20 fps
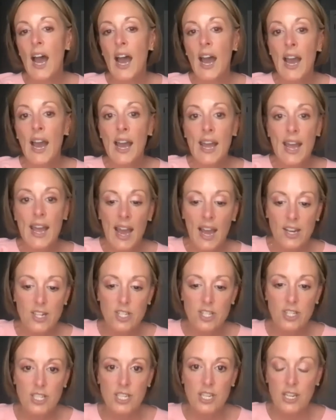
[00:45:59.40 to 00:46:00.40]
I
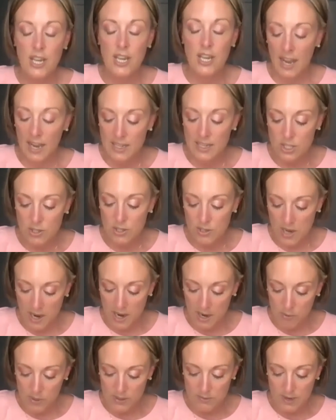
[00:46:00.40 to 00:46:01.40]

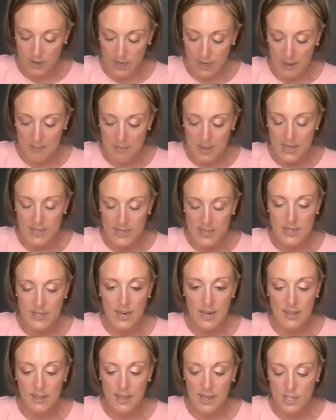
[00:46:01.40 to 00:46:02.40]
wouldn't recommend an
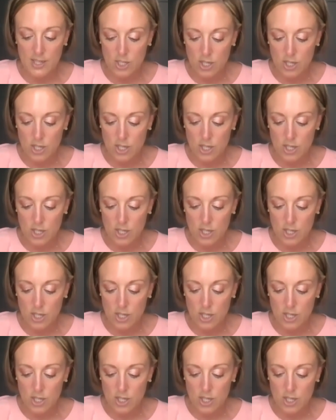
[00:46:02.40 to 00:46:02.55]
eyelash